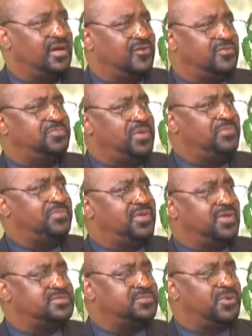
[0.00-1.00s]
of the people
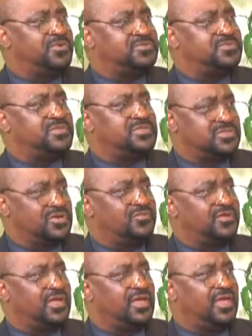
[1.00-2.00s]
they're supposed to be
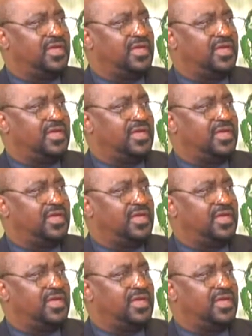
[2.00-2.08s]
serving.